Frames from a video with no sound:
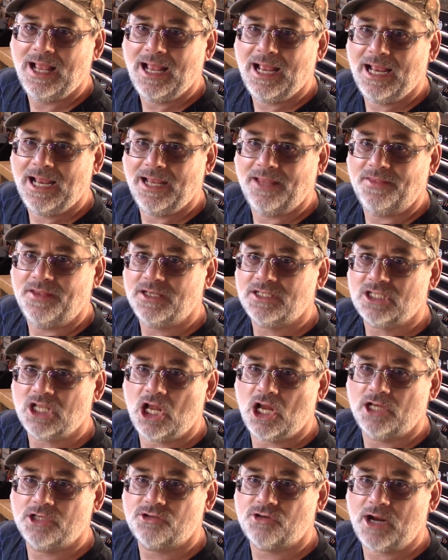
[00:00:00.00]
and this
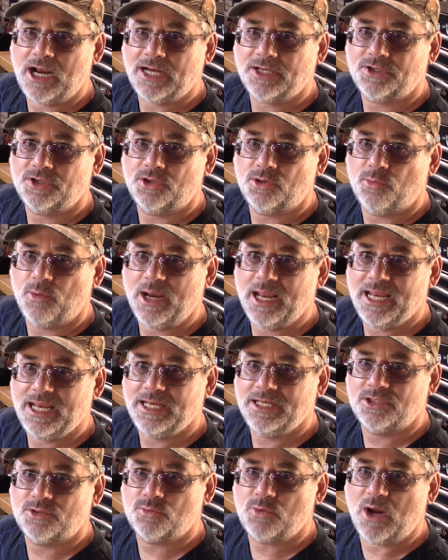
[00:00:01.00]
lawn tractor
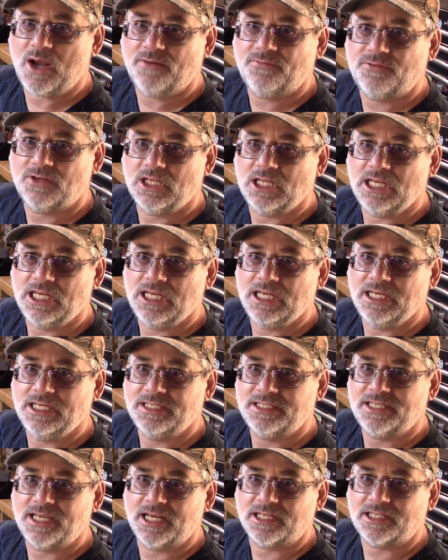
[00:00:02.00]
weighs roughly
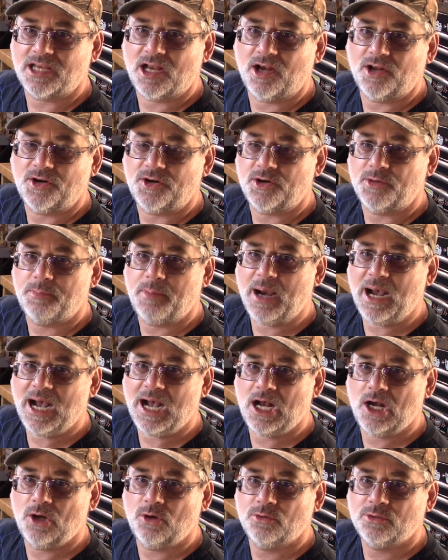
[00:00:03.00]
600
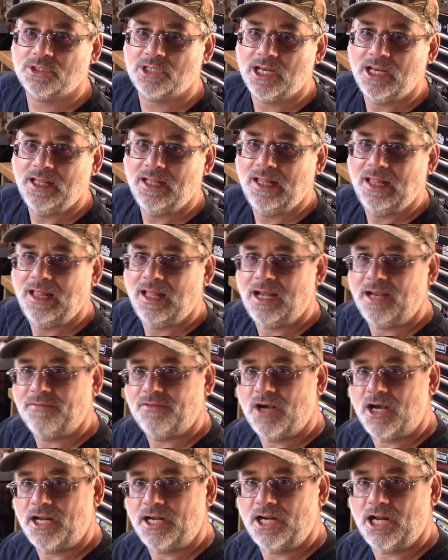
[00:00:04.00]
pounds. I've
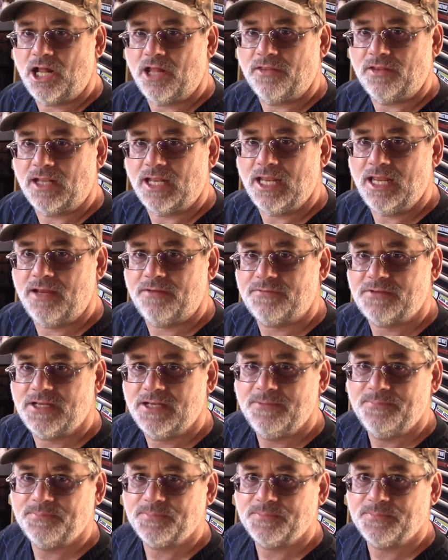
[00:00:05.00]
got it on the lift,